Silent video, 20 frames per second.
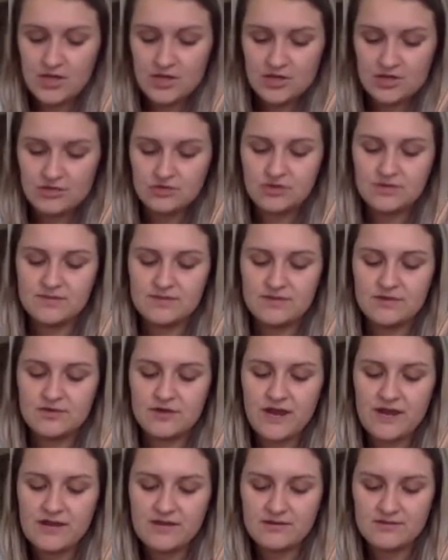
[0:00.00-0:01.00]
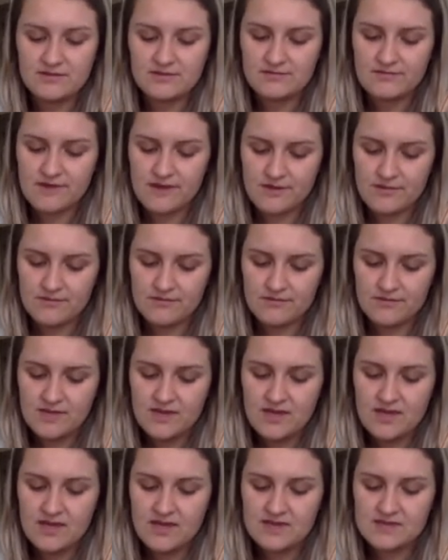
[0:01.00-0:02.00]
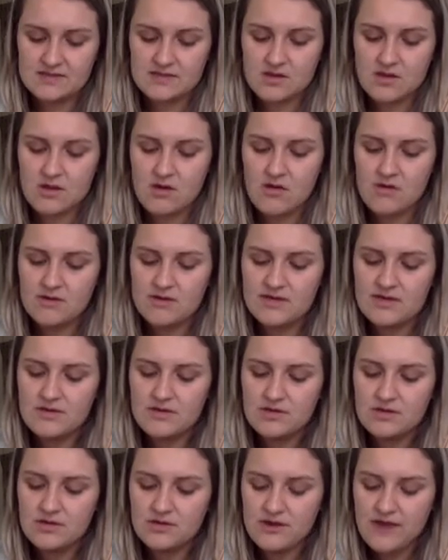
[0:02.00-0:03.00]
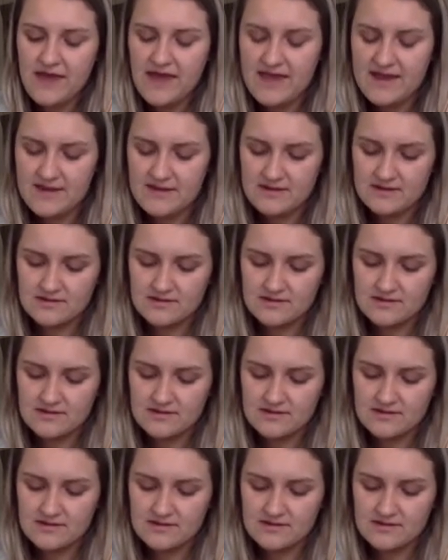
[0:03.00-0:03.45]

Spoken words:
You could be great, you know. It's all here in your head,